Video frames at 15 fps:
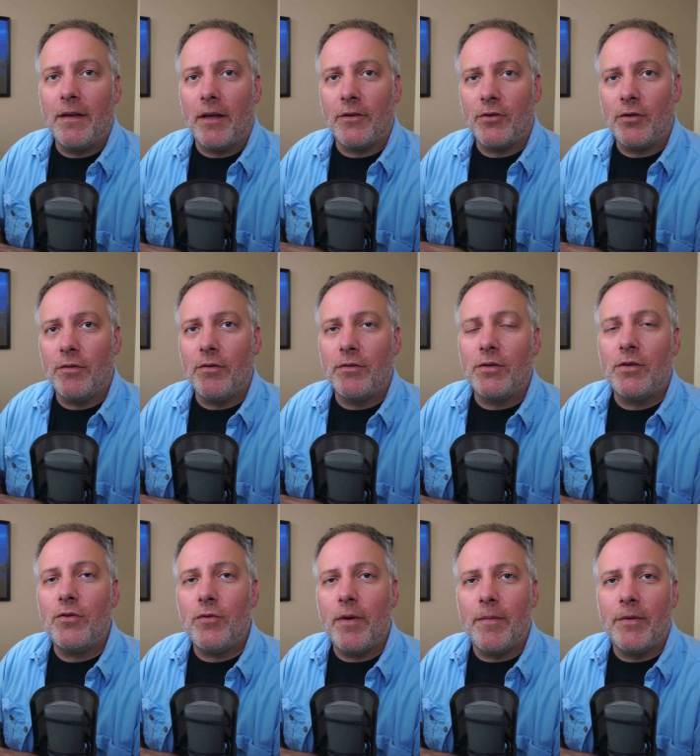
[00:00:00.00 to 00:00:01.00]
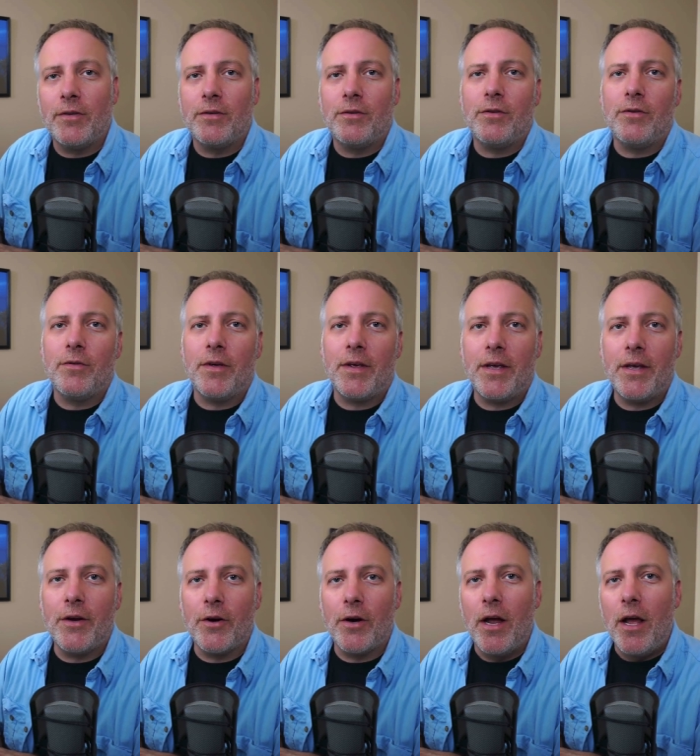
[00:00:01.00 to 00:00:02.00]
I'll show those 2 images to you
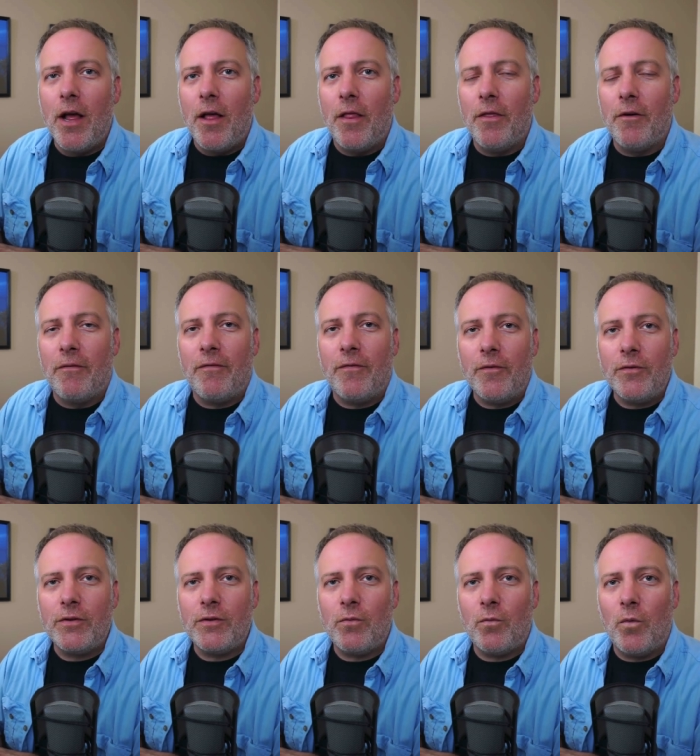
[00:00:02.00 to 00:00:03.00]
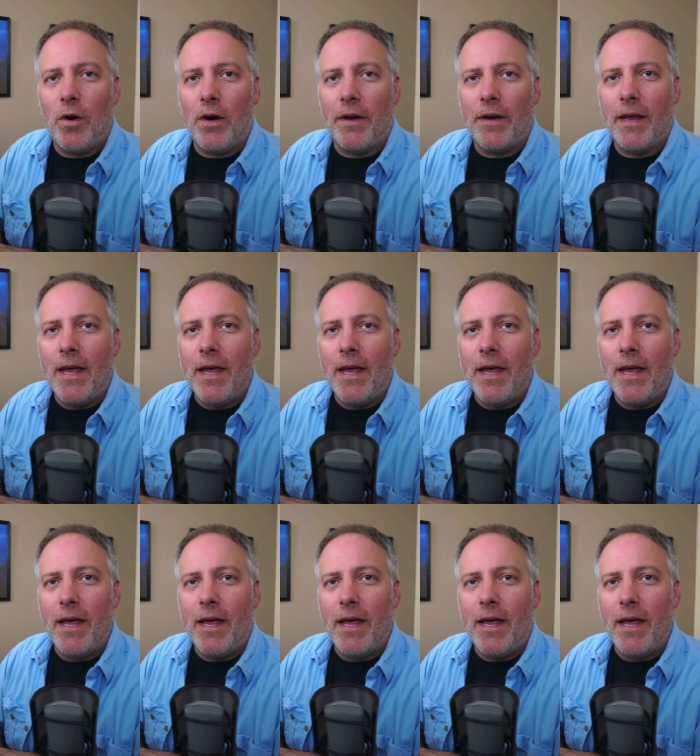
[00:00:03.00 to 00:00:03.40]
here. The first one